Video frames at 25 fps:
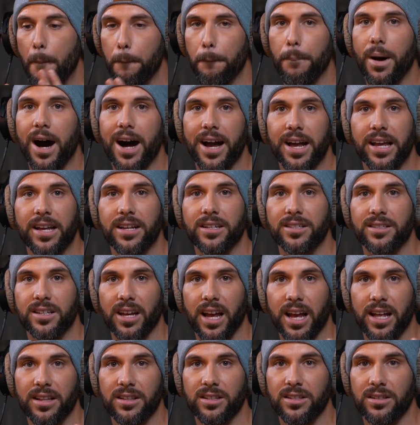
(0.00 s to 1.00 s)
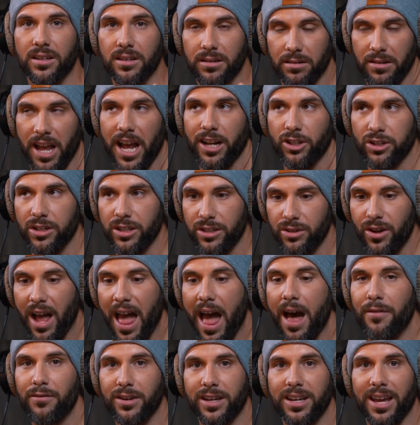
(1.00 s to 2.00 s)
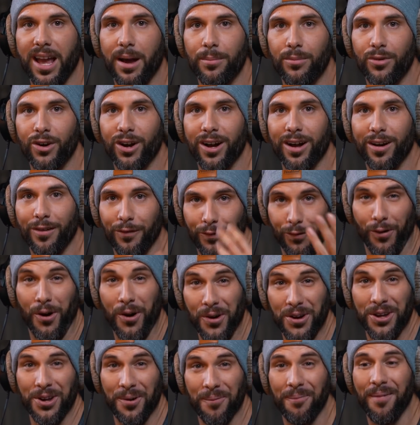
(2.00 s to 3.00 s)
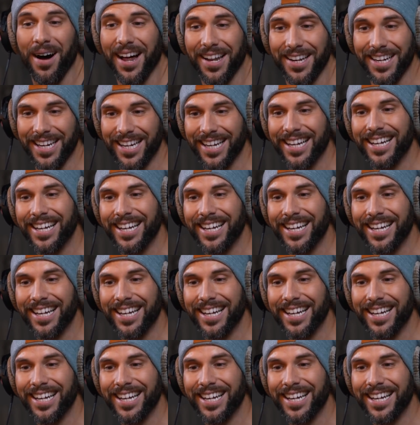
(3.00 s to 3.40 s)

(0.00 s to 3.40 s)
buyings and actually to have a camera for your money.